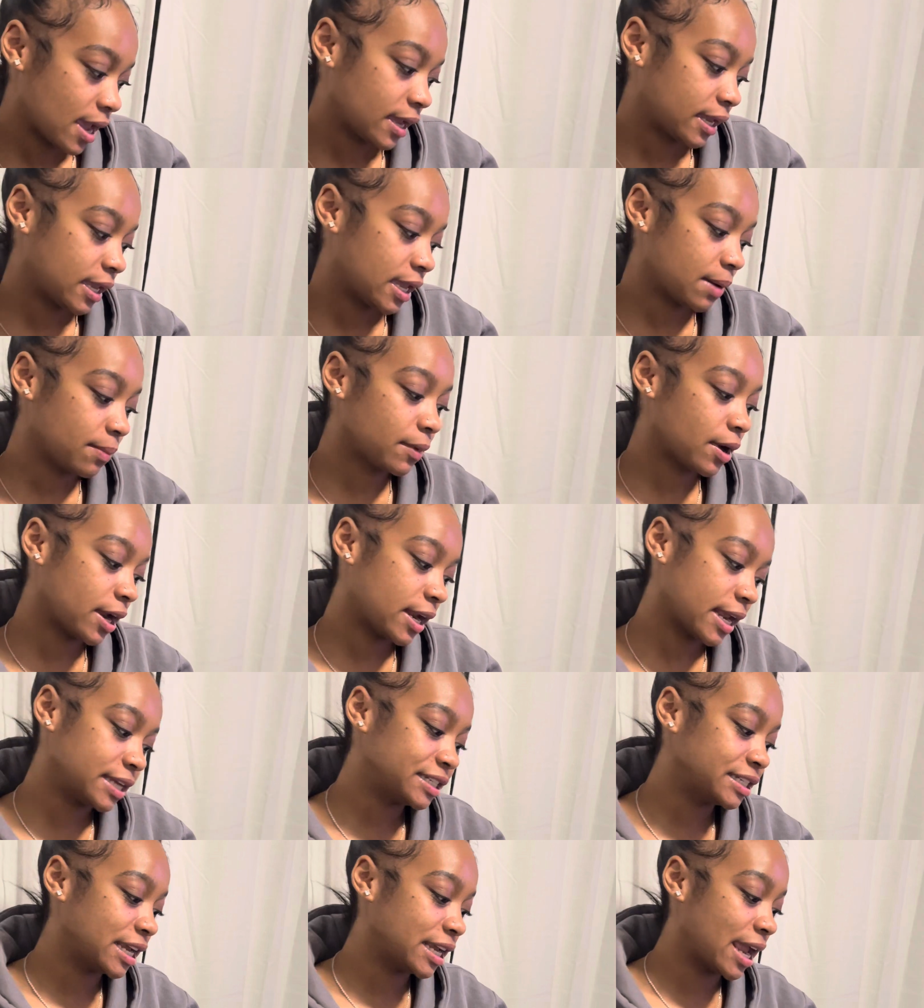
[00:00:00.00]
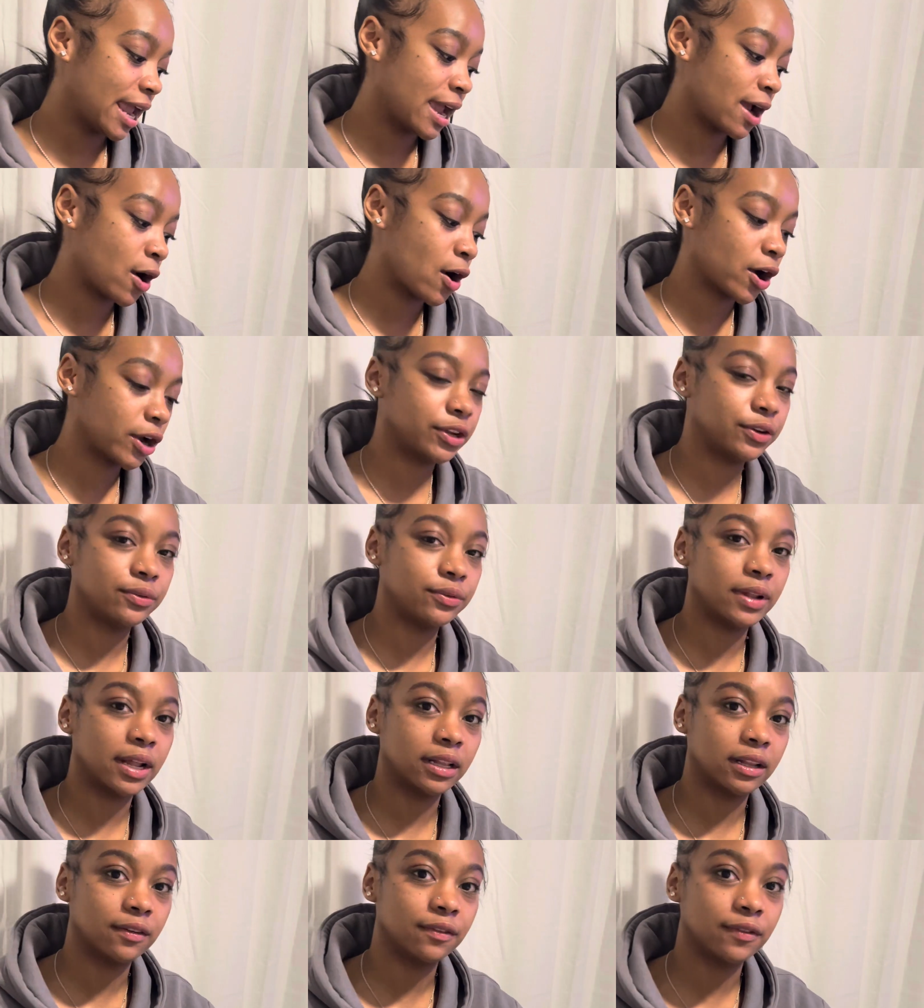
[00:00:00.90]
Kim Kardashian argued
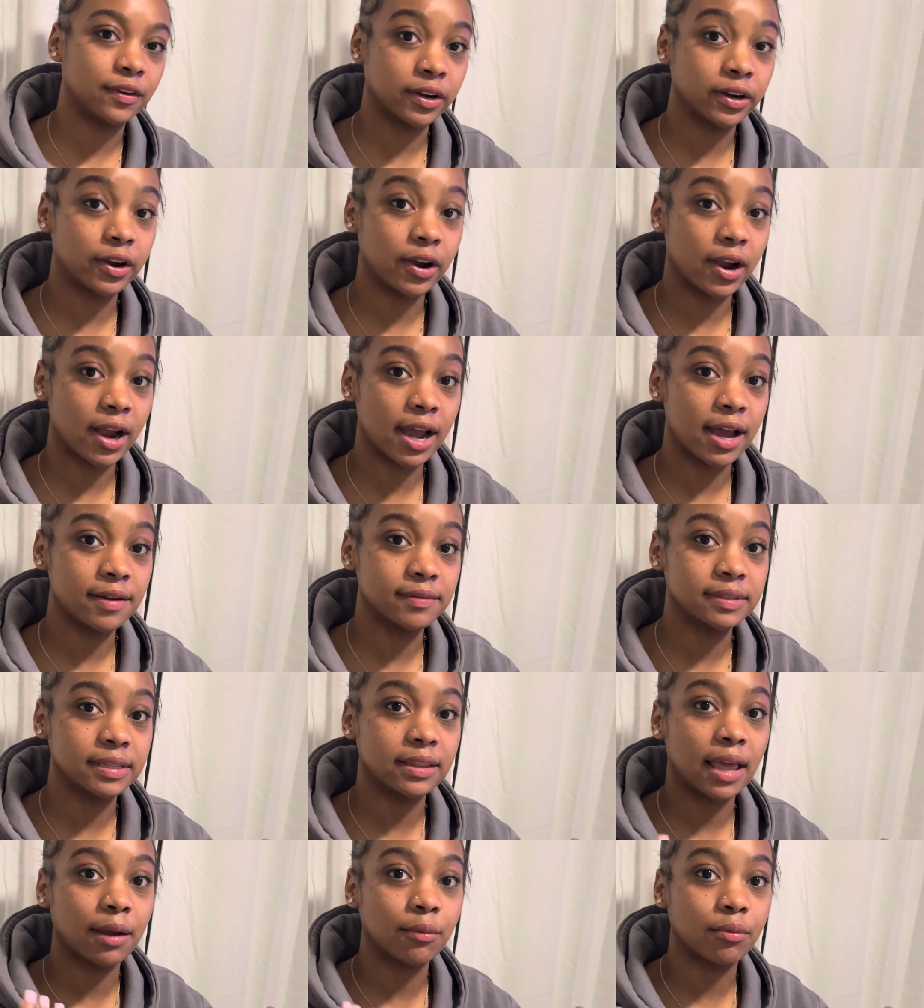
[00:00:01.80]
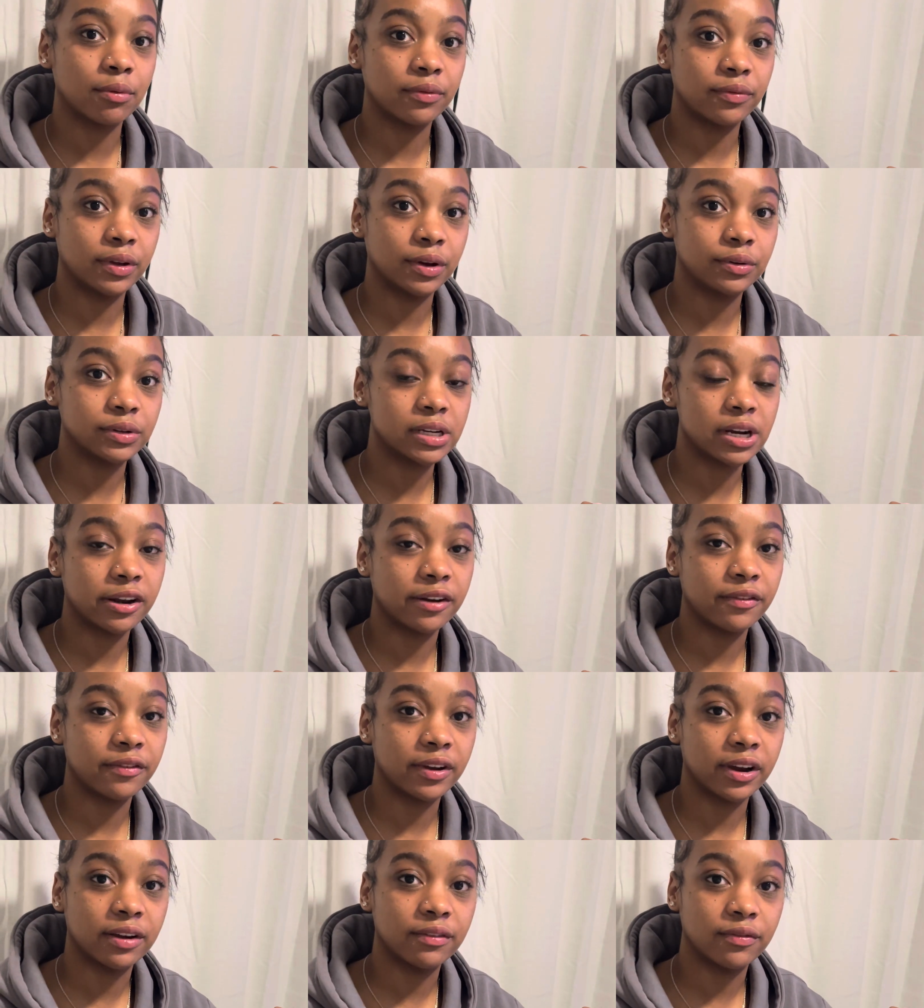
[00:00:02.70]
that the photographs, they revealed her in a
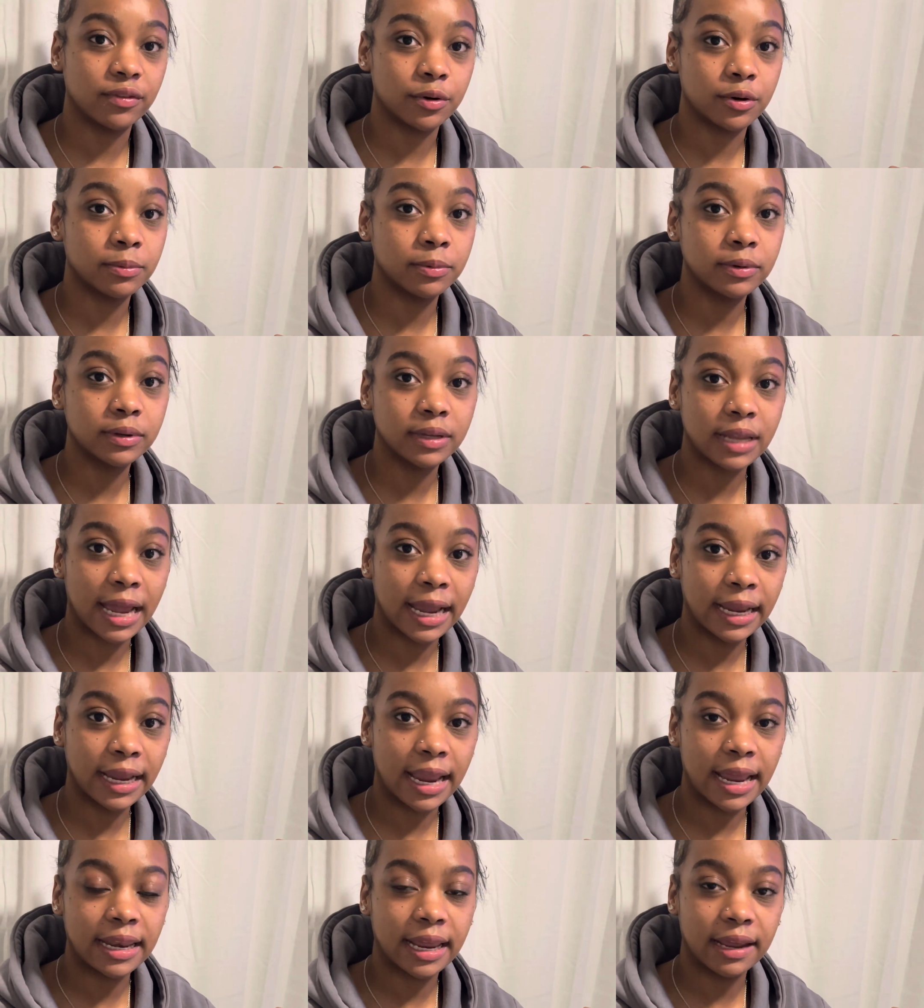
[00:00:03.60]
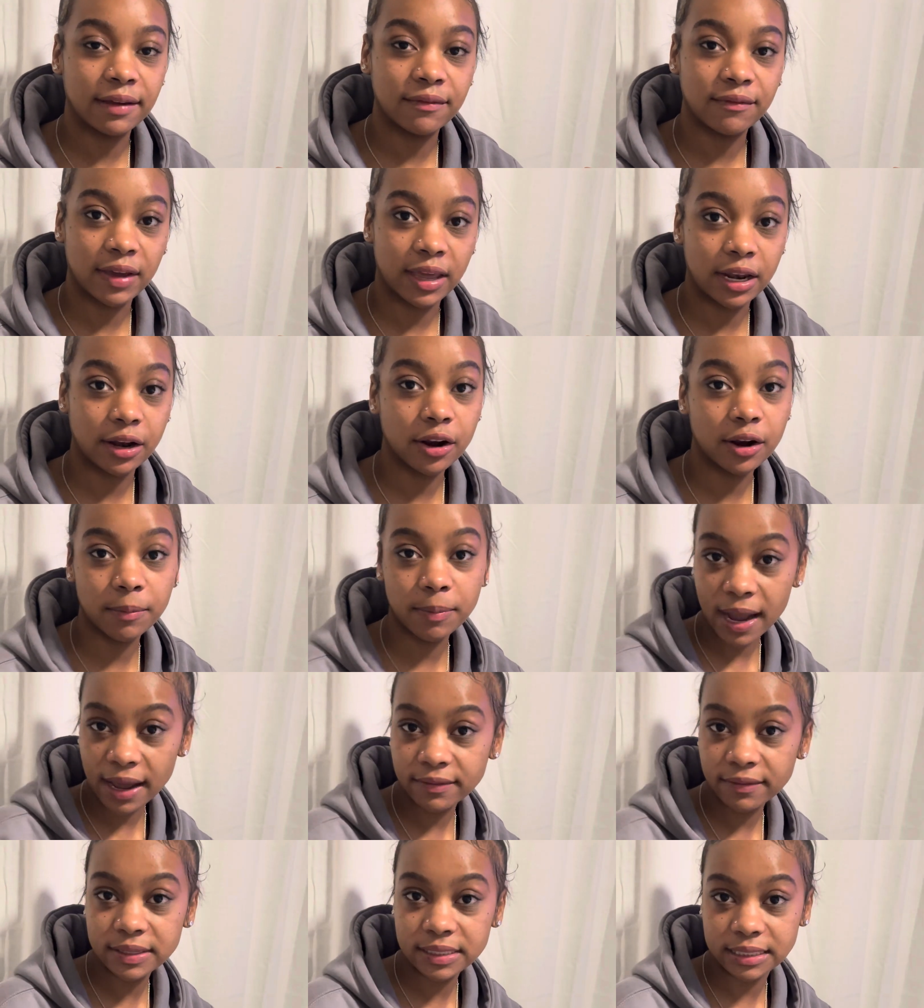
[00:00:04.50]
very vulnerable light and they invaded her
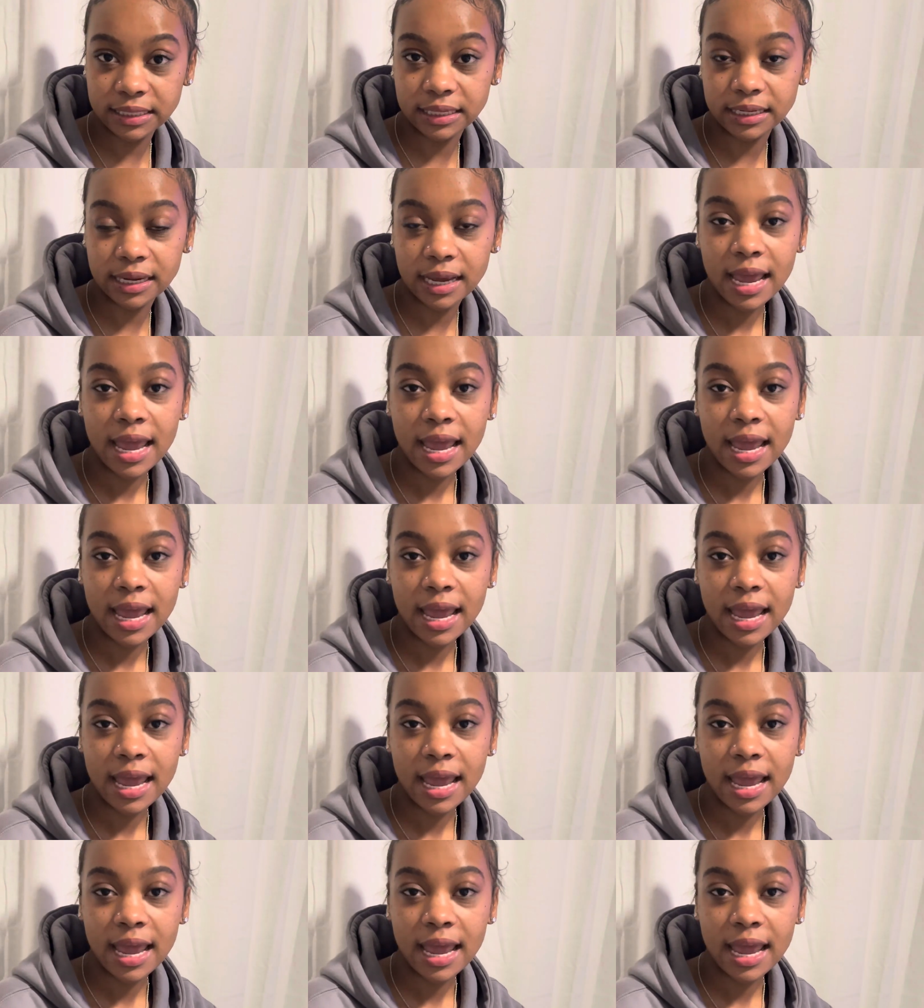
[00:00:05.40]
privacy,